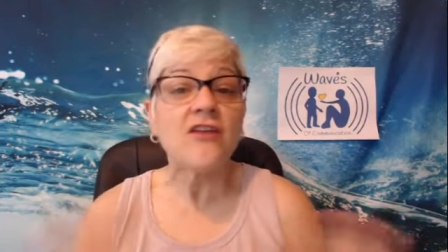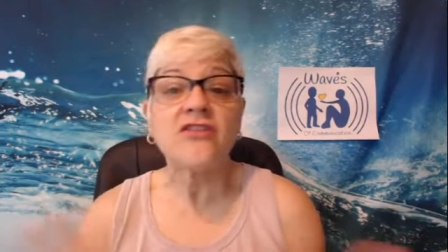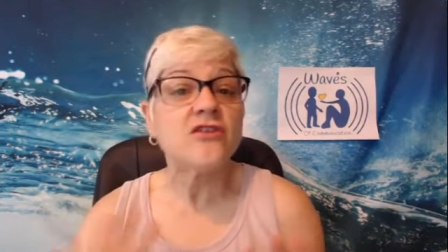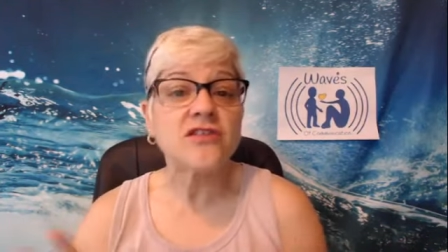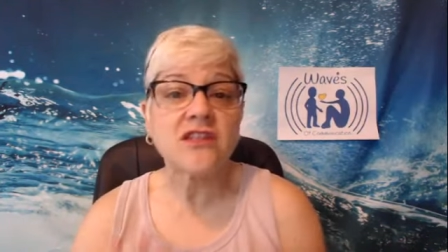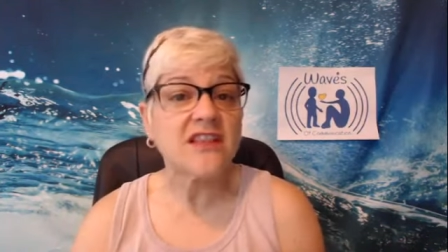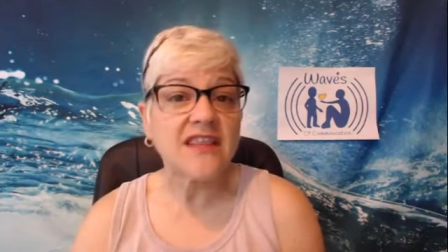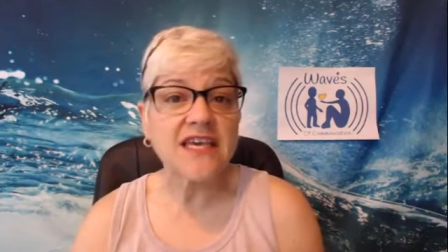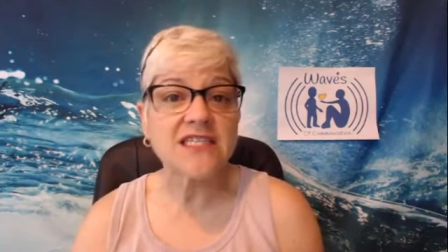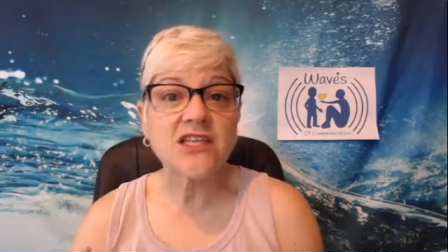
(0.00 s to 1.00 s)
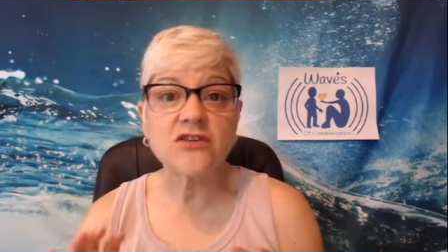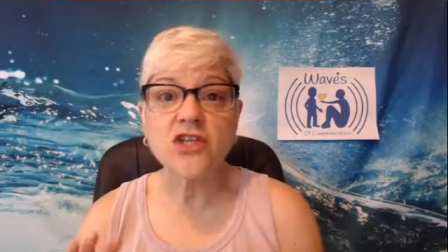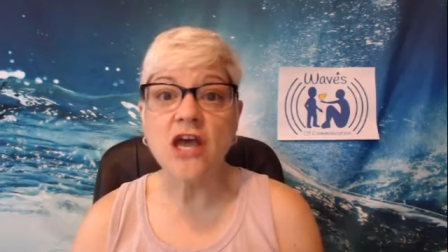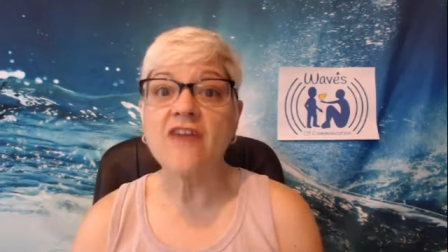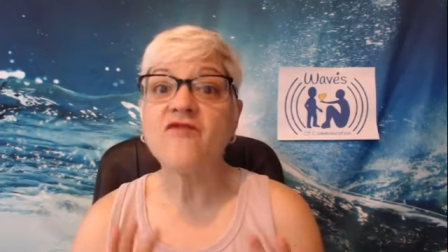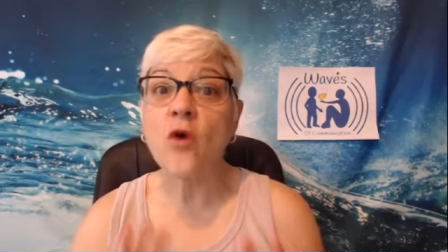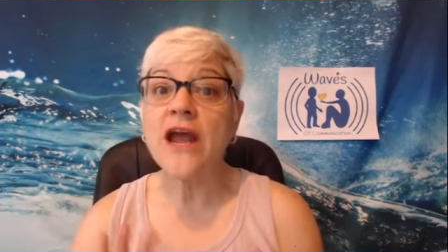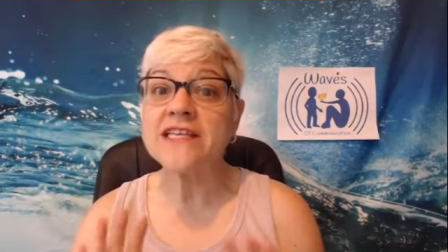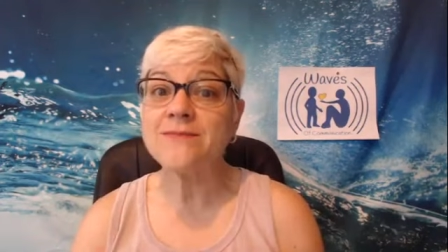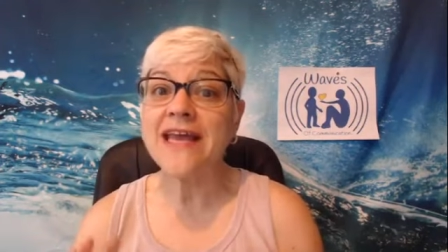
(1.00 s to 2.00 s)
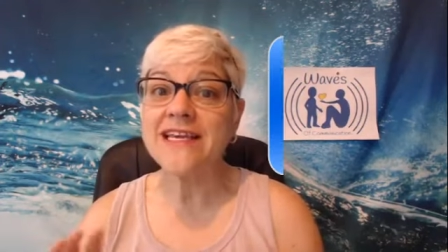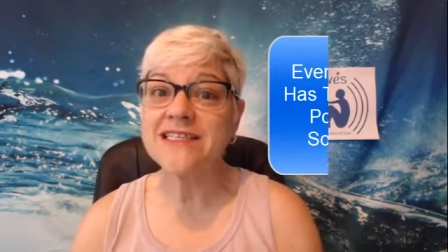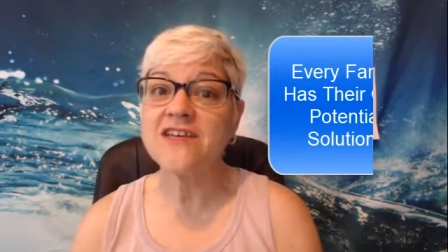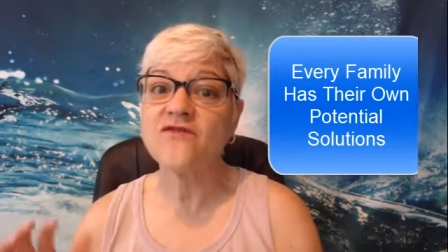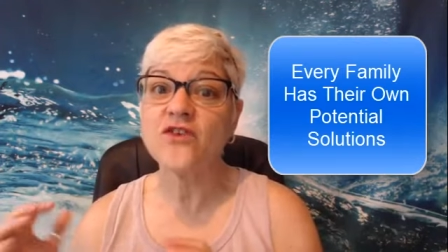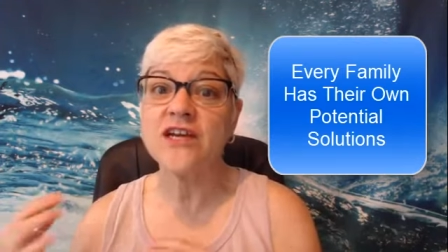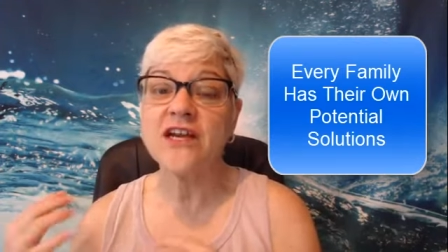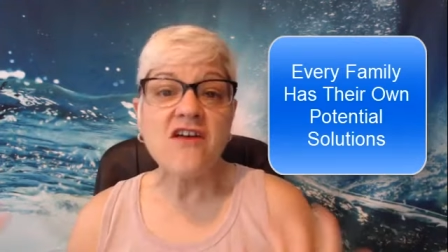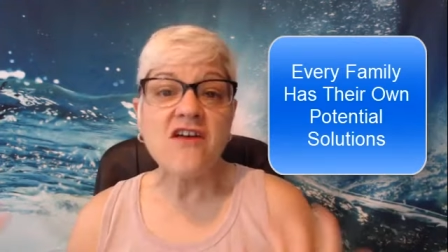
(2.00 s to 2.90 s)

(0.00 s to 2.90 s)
there's the thing is there's for as many different